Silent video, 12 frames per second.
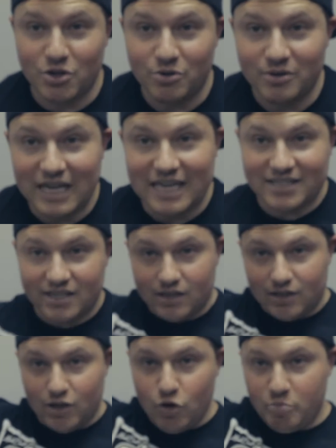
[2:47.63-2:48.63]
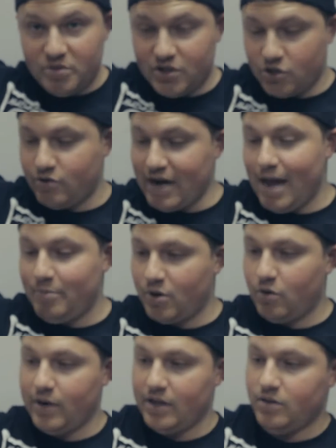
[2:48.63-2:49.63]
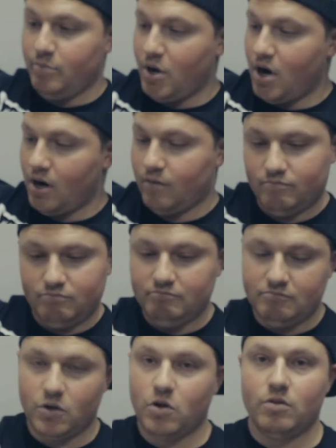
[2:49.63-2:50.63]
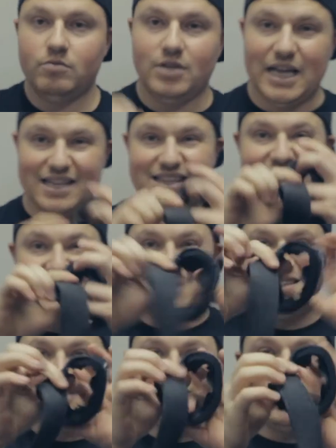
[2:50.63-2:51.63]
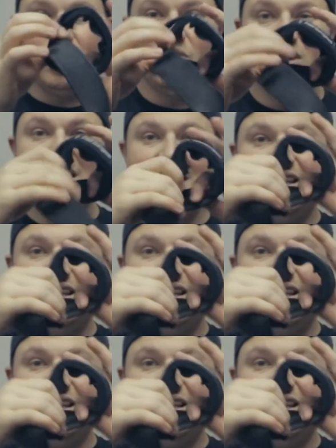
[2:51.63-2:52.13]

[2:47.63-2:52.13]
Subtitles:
to do is loop the strap around the bar like this. So